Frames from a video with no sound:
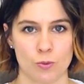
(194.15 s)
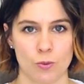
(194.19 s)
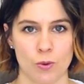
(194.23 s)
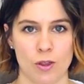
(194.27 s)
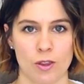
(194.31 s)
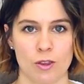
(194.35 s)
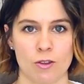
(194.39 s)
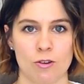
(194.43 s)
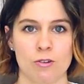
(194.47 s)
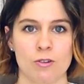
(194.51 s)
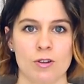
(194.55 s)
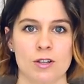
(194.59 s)

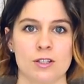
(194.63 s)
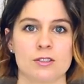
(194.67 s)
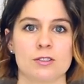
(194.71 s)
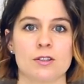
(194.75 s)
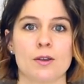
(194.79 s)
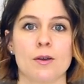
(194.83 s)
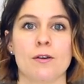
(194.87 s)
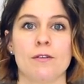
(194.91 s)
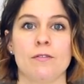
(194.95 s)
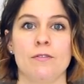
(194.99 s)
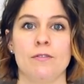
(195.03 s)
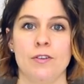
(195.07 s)
whether
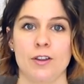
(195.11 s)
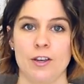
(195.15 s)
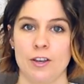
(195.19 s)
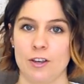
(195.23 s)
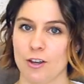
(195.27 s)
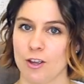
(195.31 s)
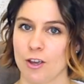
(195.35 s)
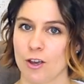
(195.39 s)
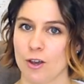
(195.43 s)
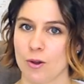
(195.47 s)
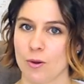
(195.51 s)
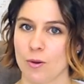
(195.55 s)
it's
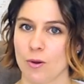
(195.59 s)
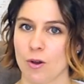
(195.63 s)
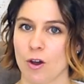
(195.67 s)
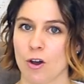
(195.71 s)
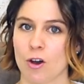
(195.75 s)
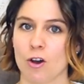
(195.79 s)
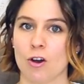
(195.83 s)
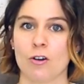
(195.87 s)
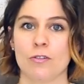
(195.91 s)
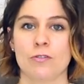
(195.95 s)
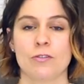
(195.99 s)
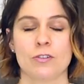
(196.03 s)
video
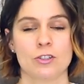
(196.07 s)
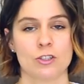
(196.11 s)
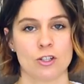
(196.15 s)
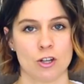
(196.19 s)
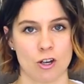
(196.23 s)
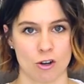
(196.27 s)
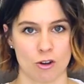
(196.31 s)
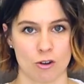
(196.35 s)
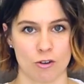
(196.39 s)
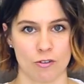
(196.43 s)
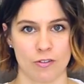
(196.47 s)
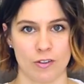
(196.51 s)
or
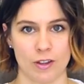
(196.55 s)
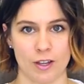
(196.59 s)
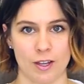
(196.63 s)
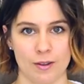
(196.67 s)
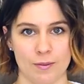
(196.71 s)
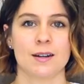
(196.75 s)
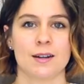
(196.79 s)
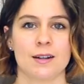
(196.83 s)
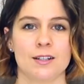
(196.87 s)
photography.